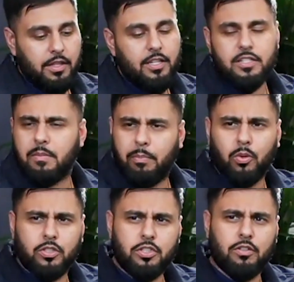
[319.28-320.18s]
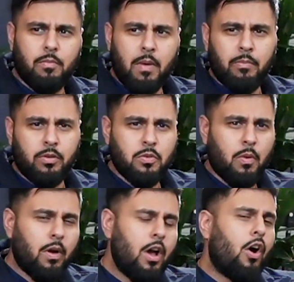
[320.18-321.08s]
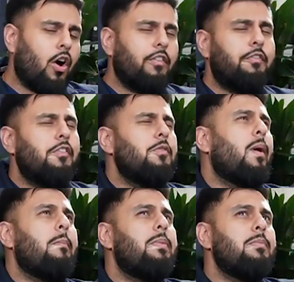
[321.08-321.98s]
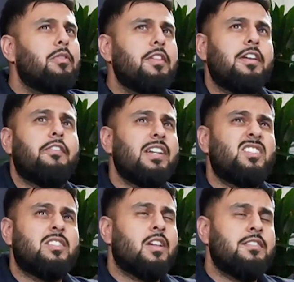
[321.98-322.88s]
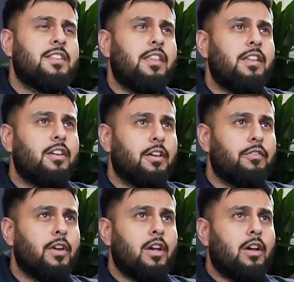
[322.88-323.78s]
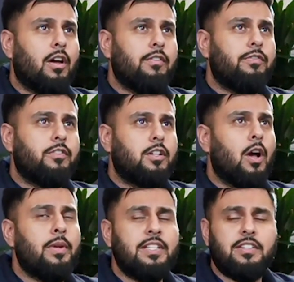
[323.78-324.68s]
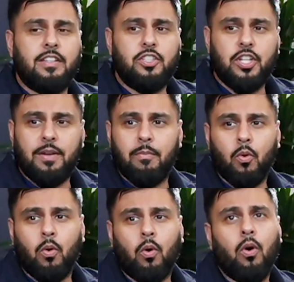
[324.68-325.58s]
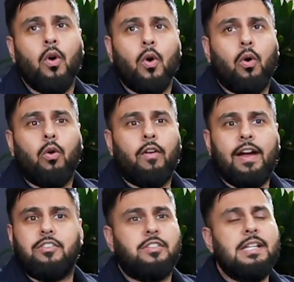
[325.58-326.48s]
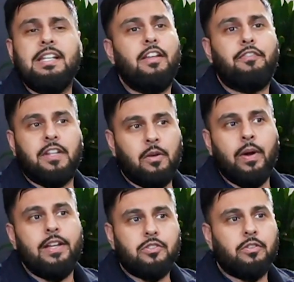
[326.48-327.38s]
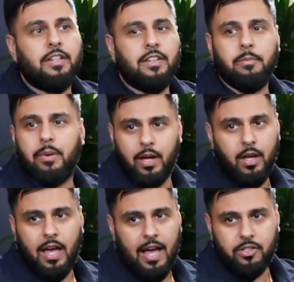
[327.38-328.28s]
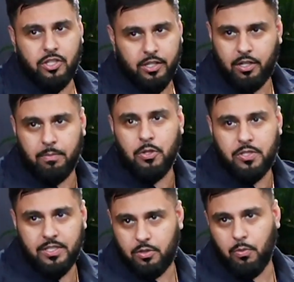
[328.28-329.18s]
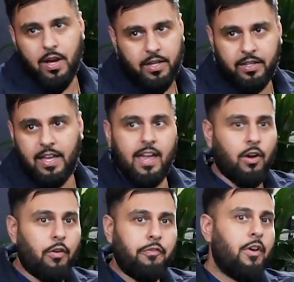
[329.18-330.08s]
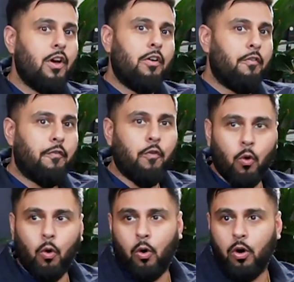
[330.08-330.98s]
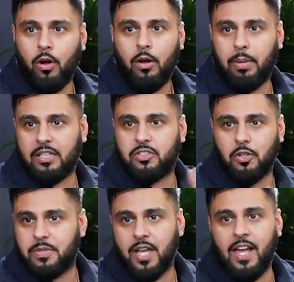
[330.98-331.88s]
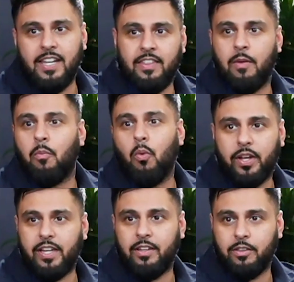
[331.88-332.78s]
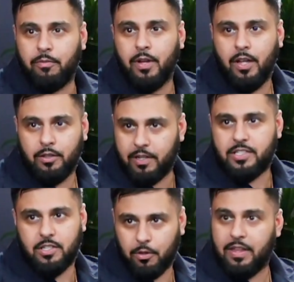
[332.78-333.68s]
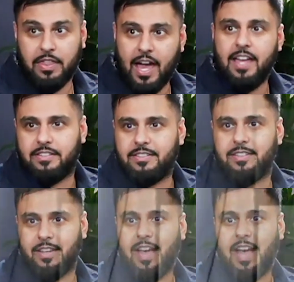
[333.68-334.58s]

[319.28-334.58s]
think it's important just to remember as well, often when people think of exercise, they think of going to the gym or actually lifting weights or anything, but actually commuting to work and getting off 4 bus stops early and then walking the rest of the way, that is,